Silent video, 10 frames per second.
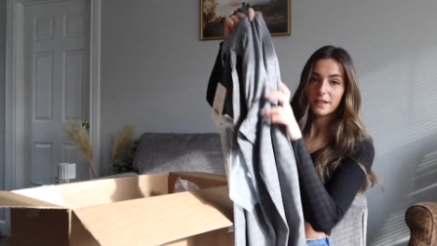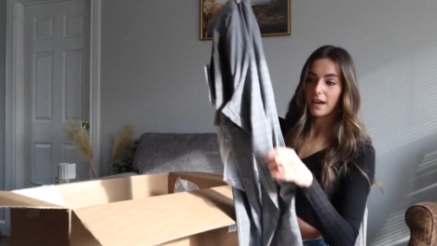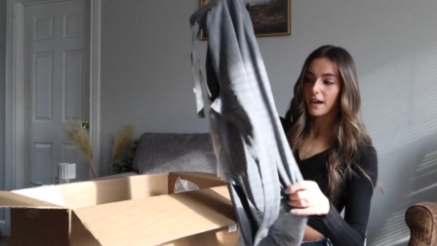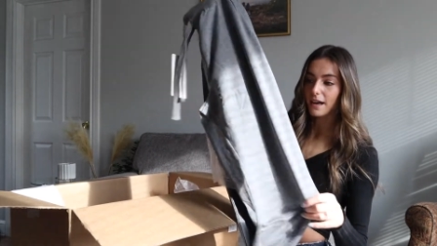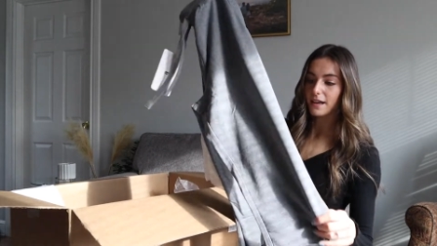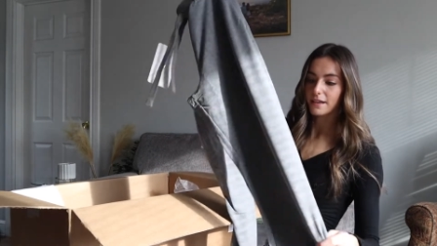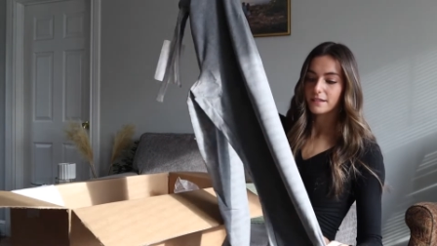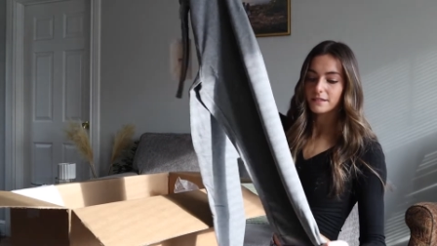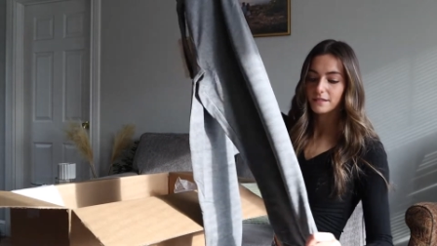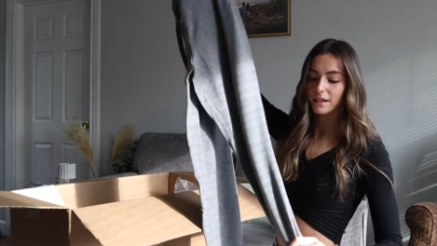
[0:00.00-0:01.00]
I
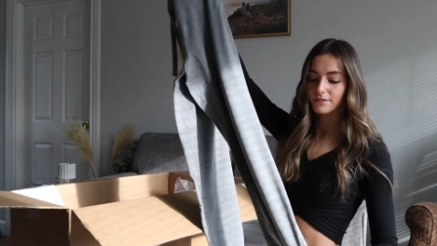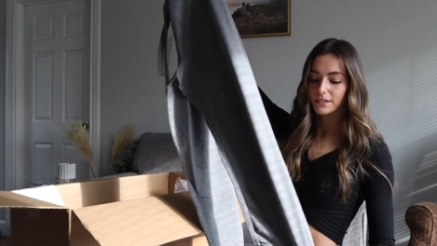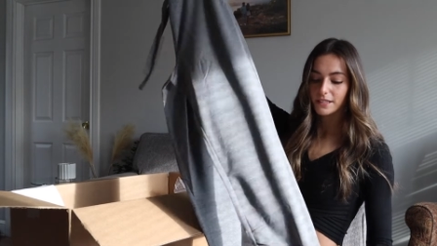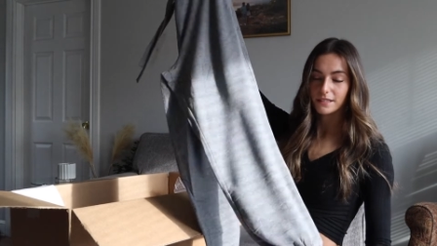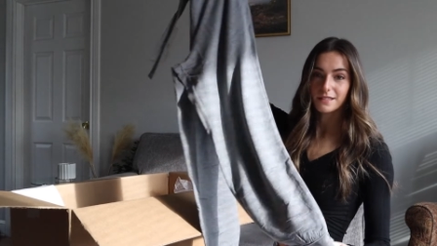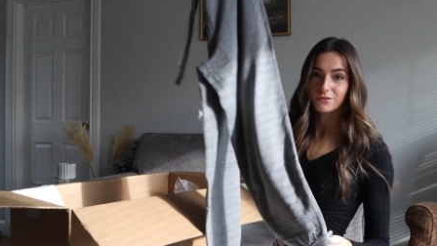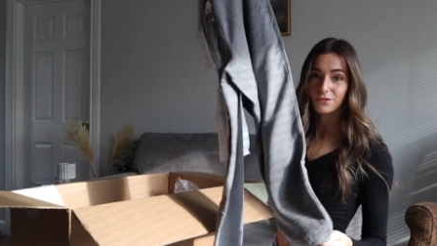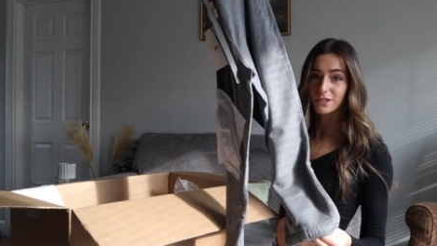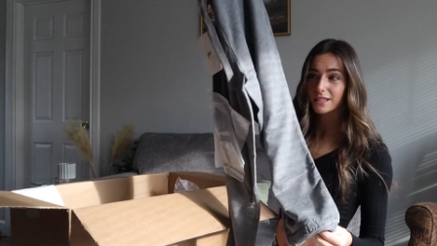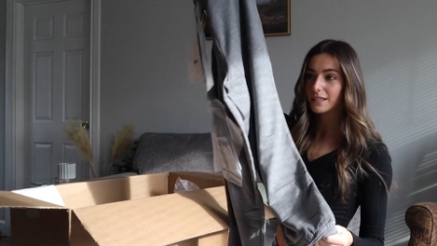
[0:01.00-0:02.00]
love this.
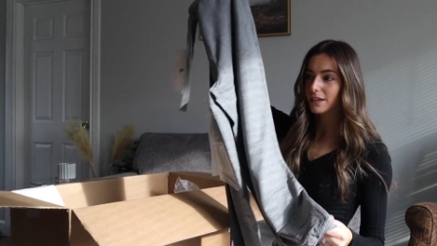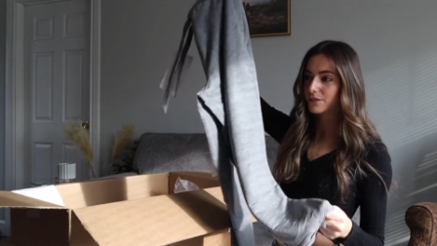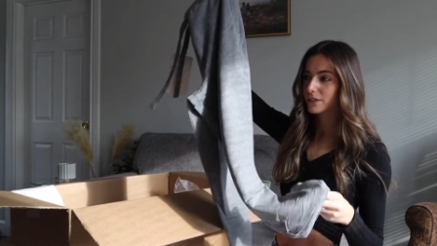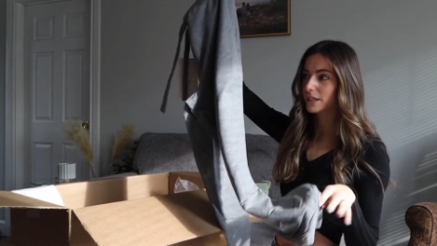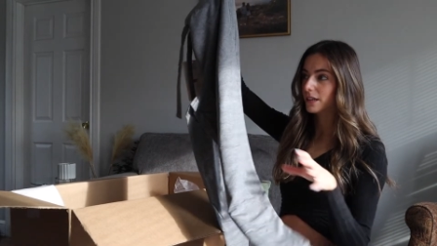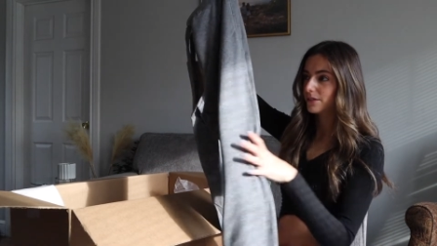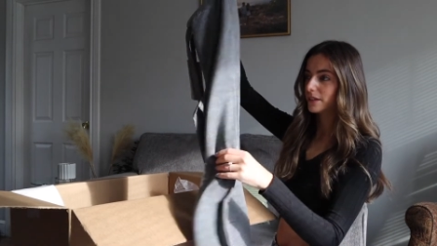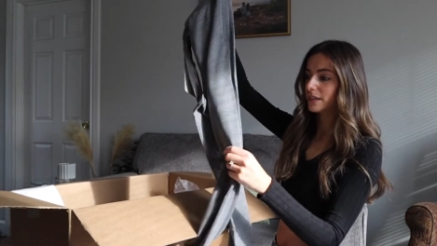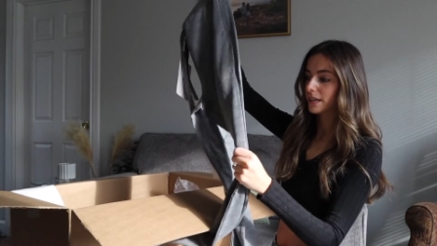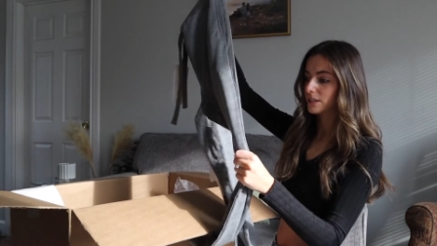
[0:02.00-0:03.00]
Really, really,
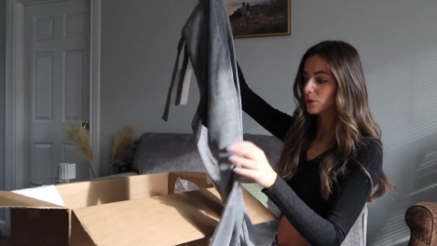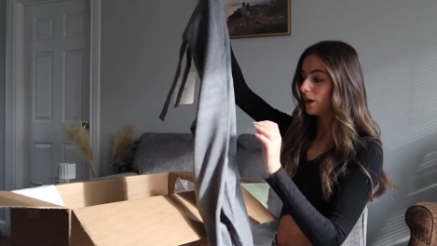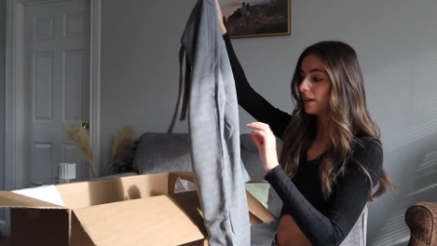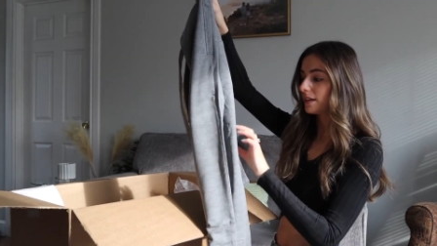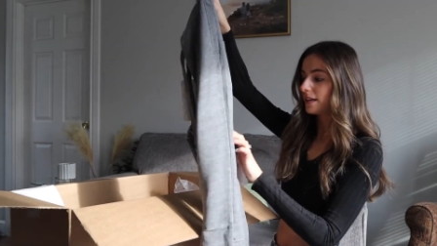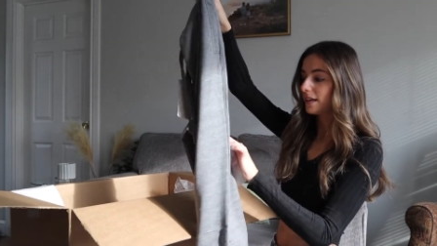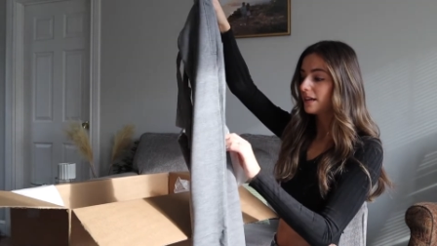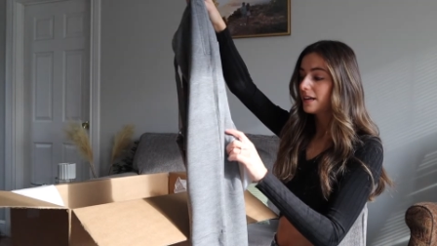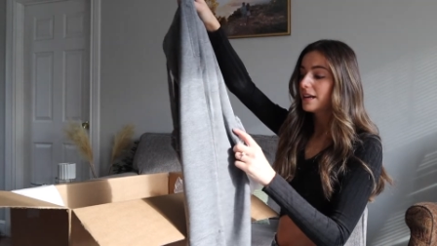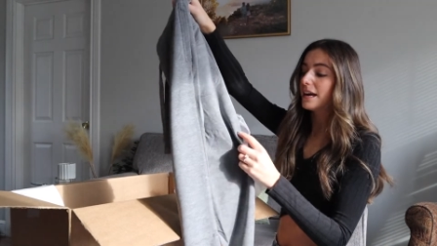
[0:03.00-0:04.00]
really nice quality.